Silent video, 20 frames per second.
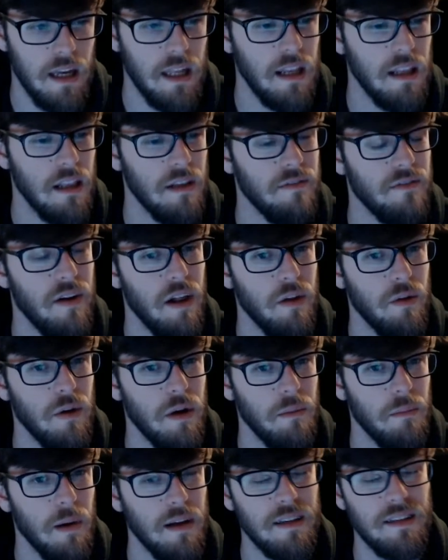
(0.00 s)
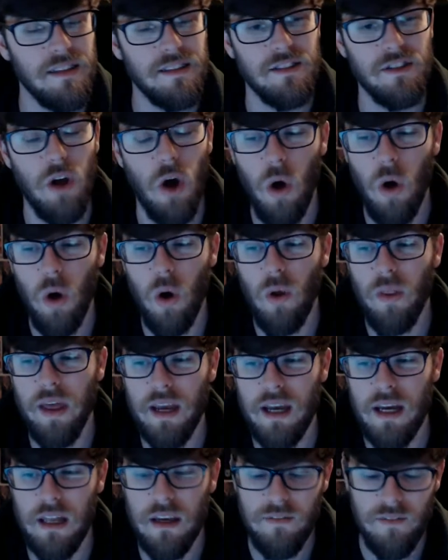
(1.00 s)
the following buttons, all that
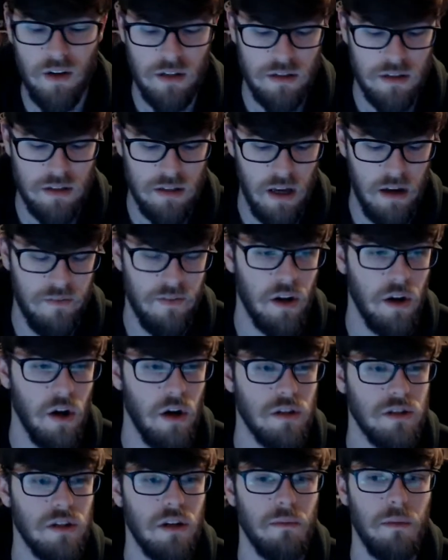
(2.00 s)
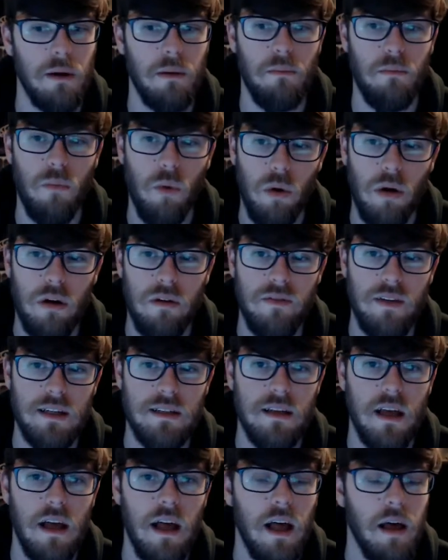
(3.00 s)
kind of good stuff. There are going to be more of these
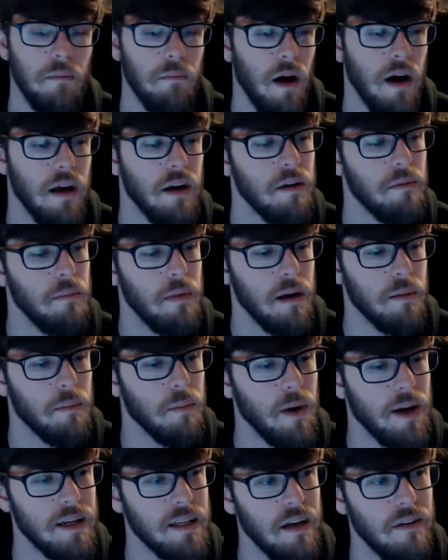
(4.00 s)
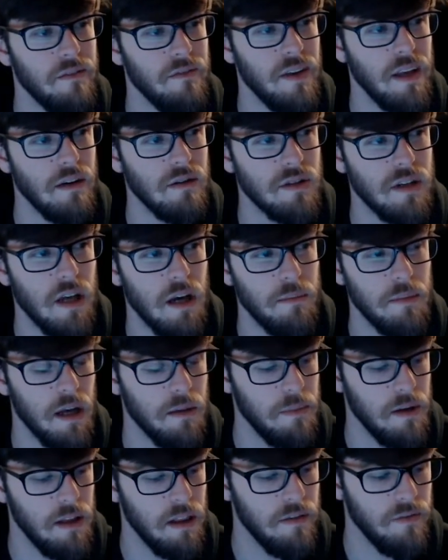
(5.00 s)
modern meta breakdown videos coming up
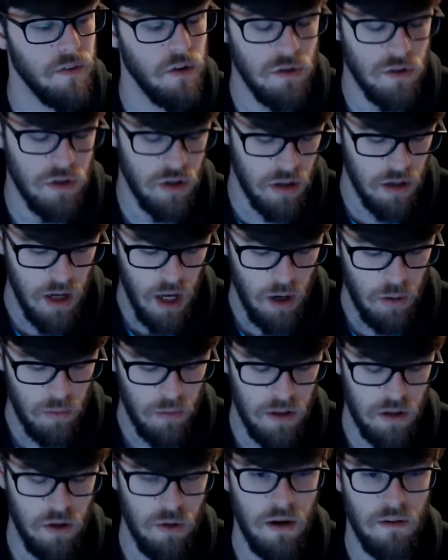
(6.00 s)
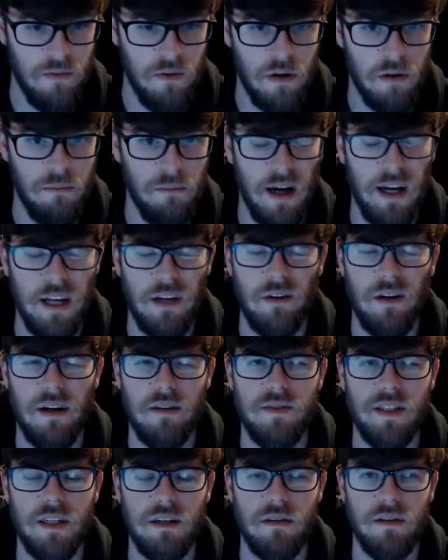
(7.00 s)
in the future. We do have our Minecraft
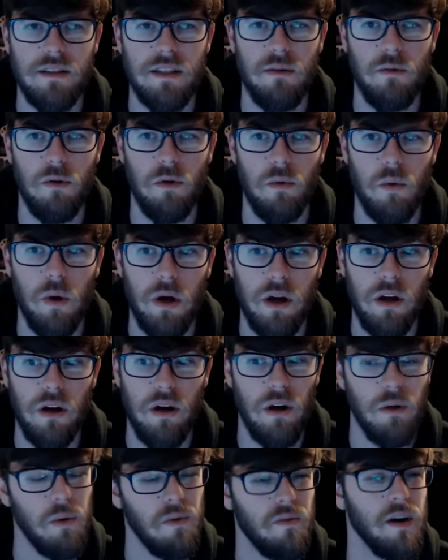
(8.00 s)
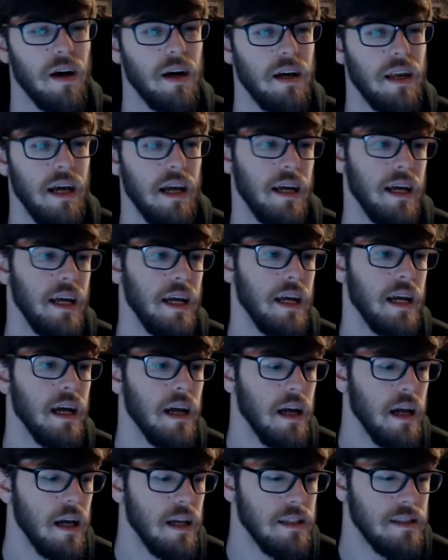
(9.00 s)
series that we're working on. We've got a
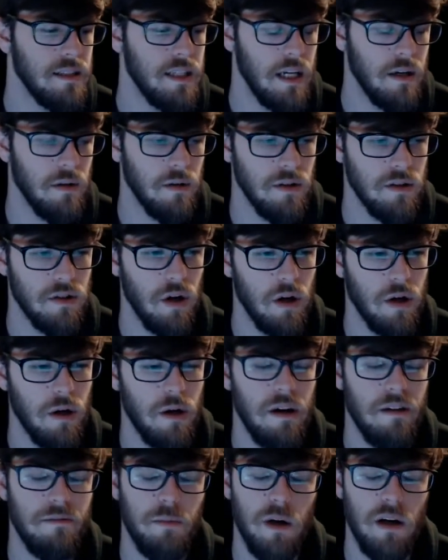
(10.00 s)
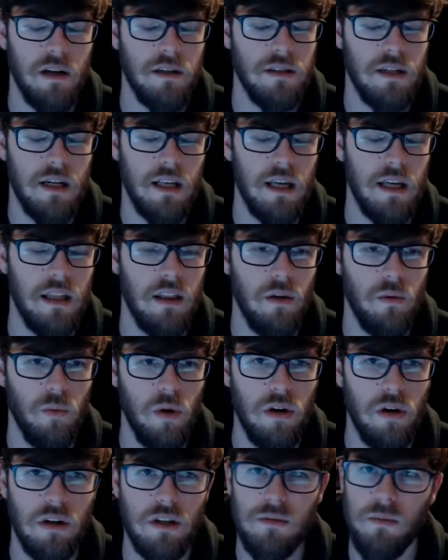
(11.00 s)
secret StarCraft project in the
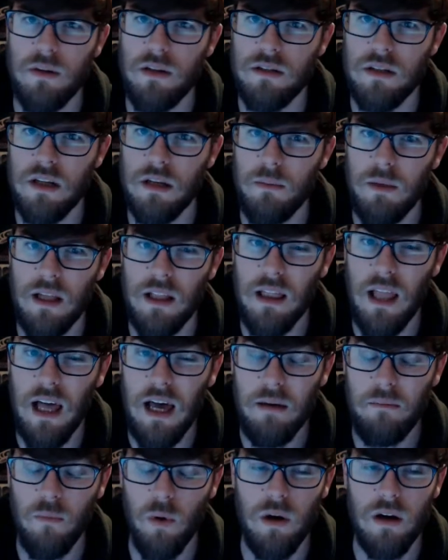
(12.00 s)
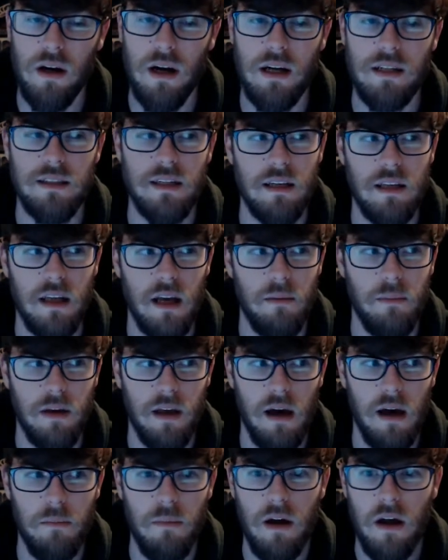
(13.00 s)
works, but there's going to be a lot more content coming
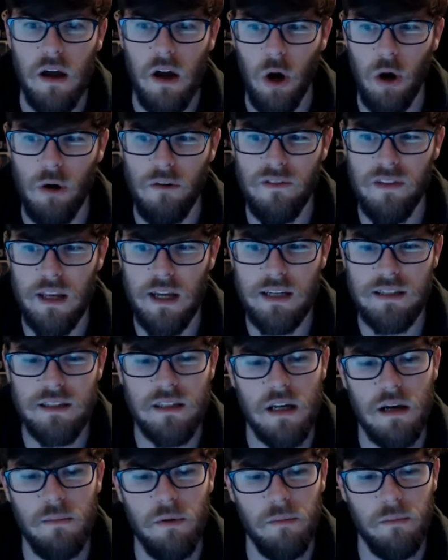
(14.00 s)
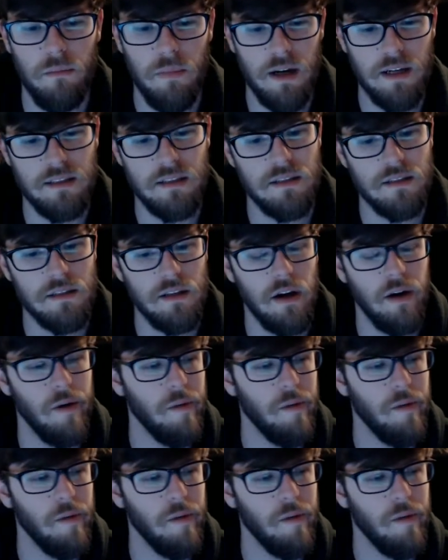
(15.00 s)
up over the next couple months. So